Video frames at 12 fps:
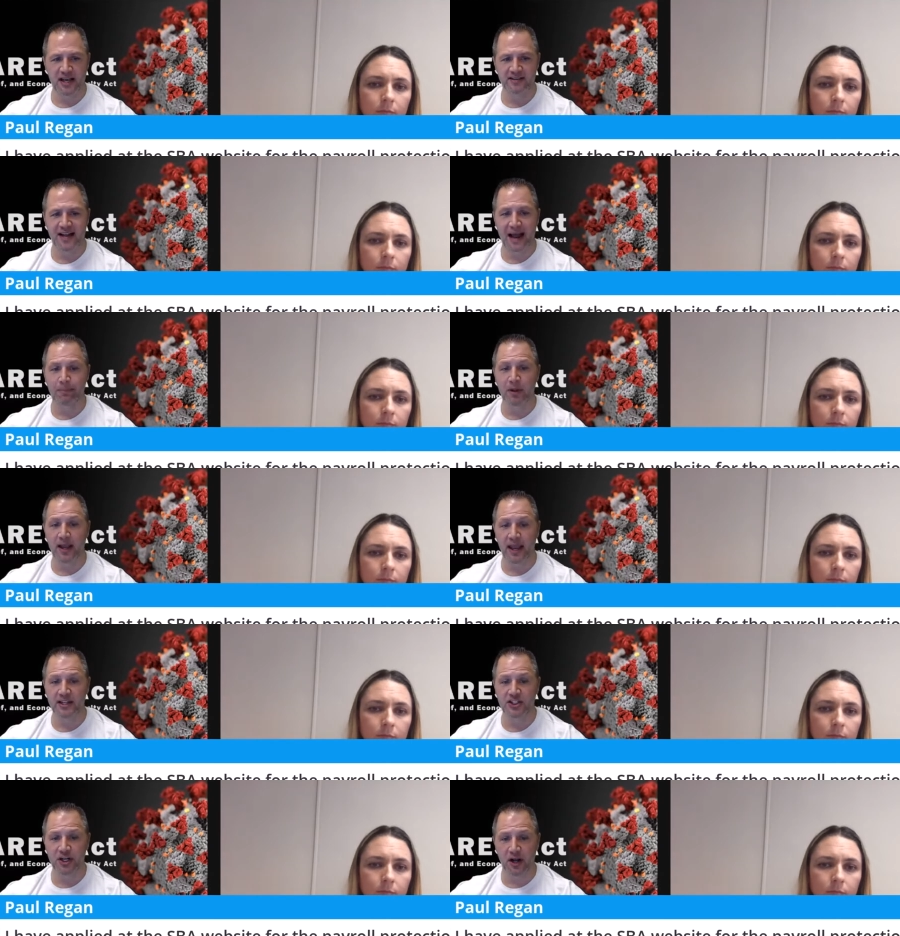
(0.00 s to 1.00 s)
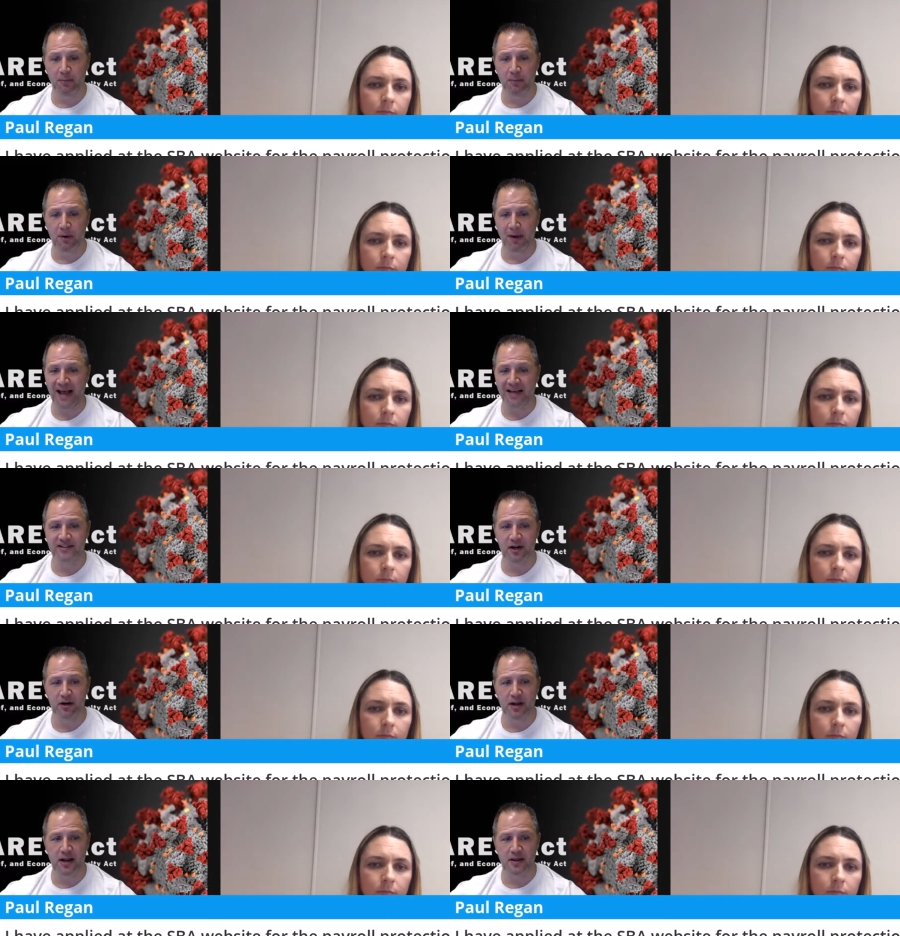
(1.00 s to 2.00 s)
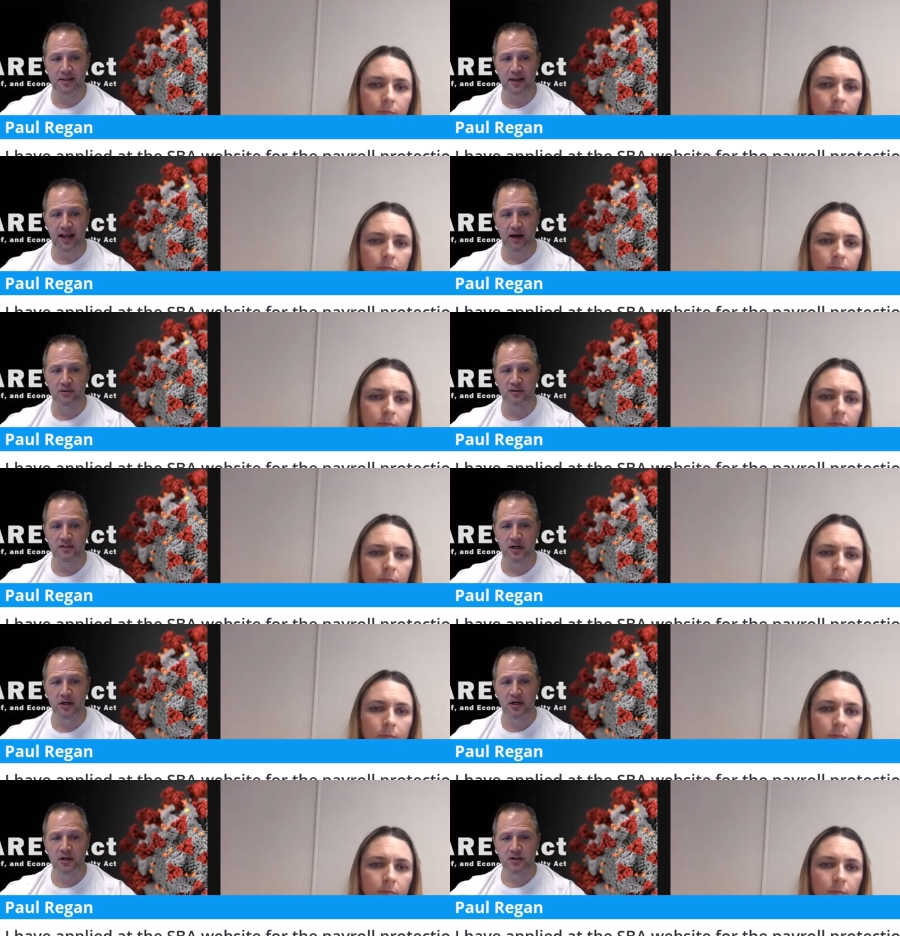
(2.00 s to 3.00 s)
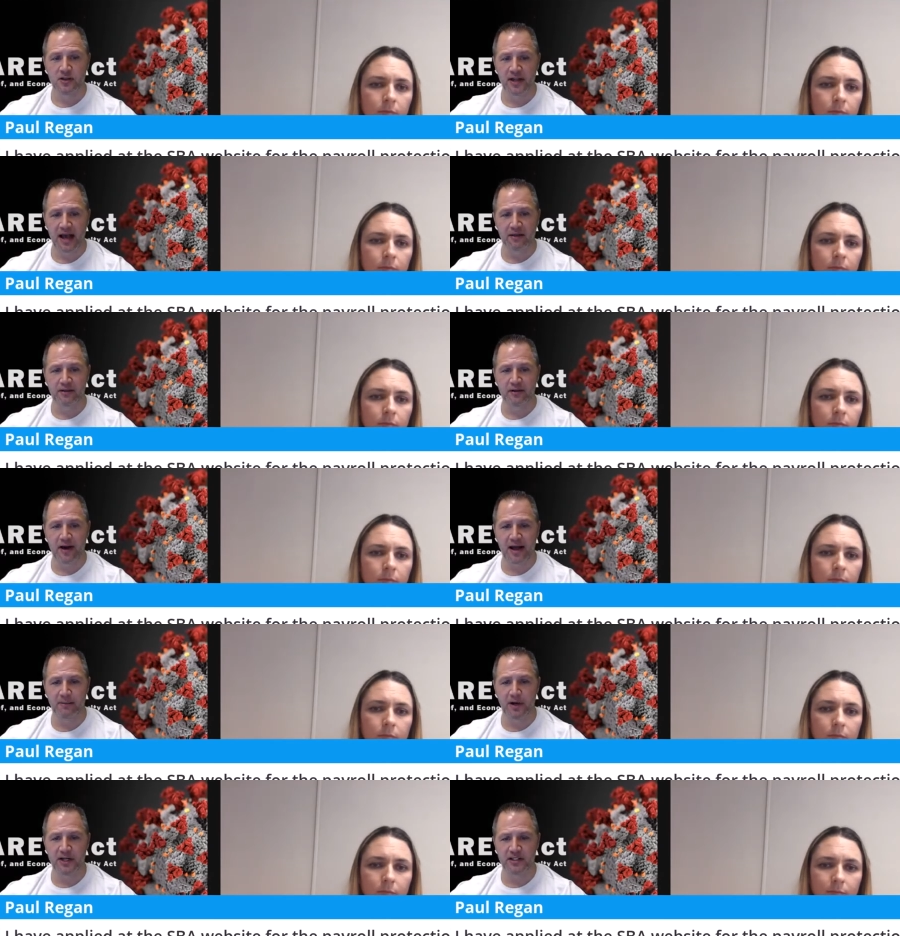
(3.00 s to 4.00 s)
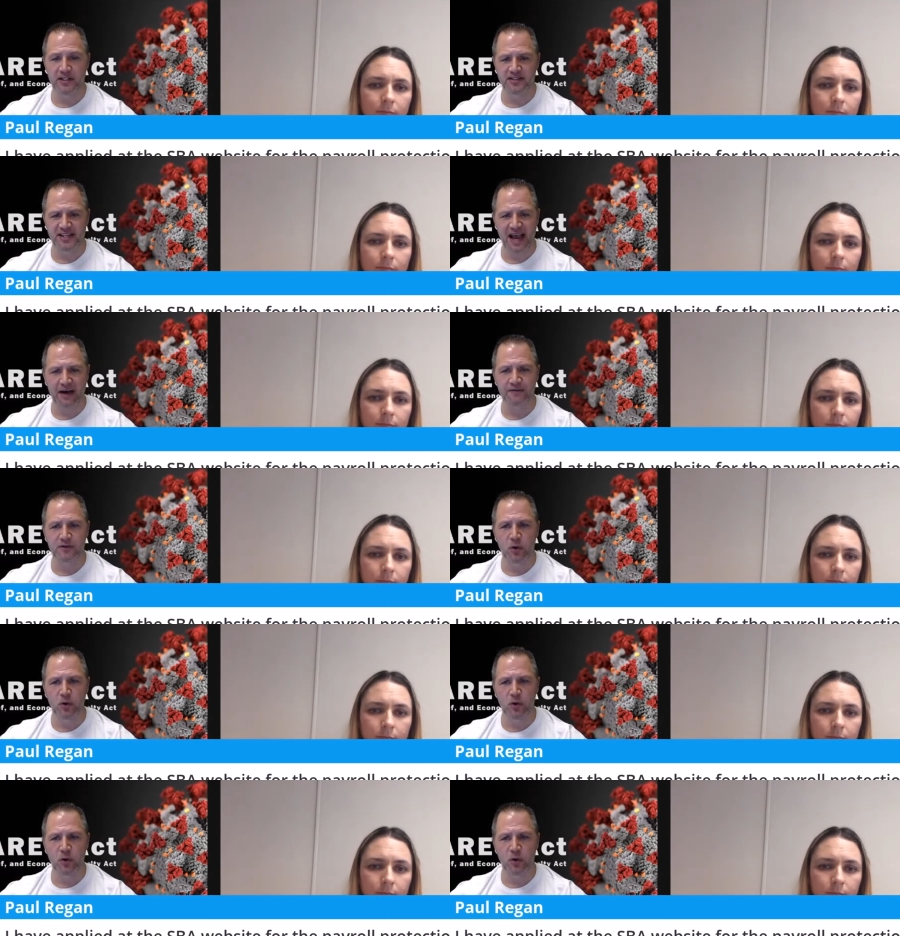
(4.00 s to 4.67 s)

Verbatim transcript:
Speaker 1: He has an application number, but hasn't heard anything else. So now that they're out of money, does he have